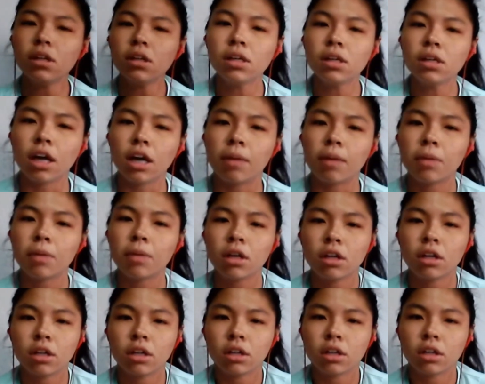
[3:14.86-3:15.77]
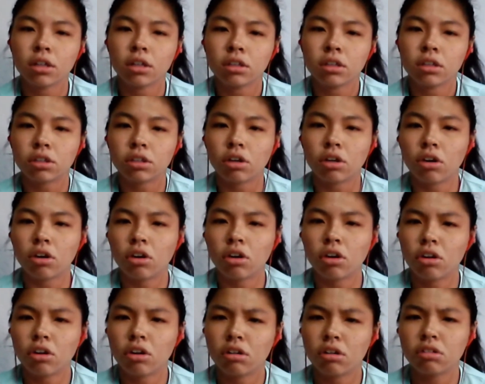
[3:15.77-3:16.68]
Yeah.
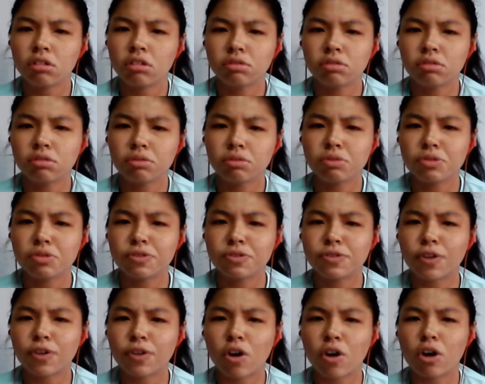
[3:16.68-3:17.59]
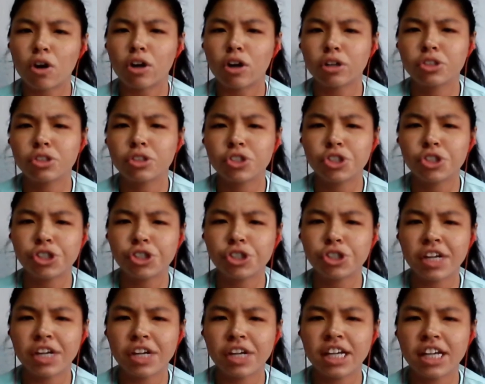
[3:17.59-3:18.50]
So for
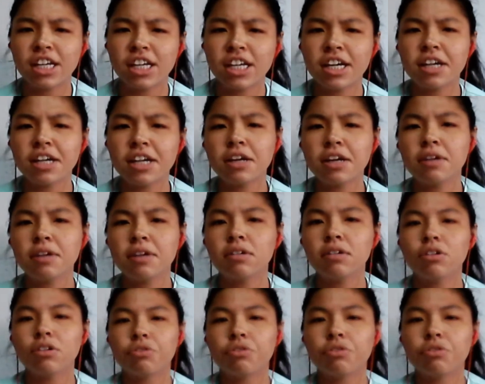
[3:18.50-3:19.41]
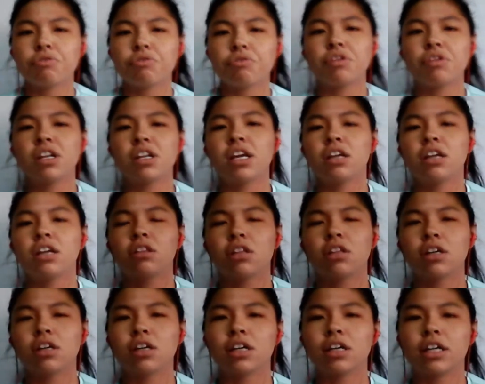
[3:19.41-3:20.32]
training
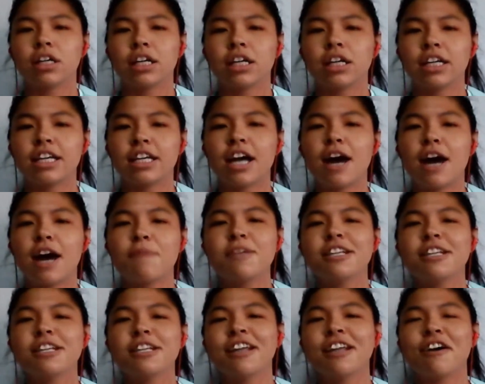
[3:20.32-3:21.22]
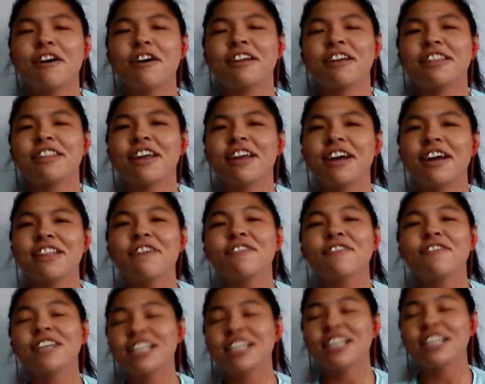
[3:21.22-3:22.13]
related, yeah, I mean there are
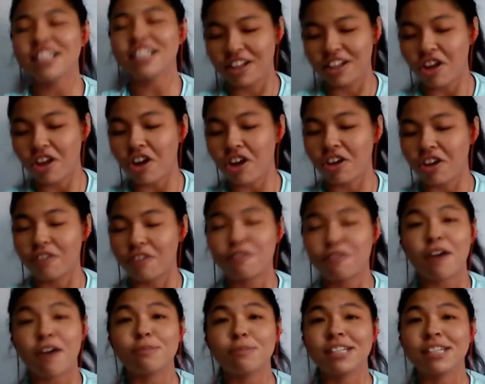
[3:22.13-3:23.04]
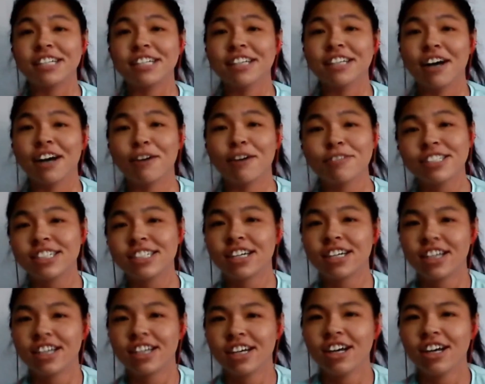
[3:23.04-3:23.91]
definitely a lot of ups and downs.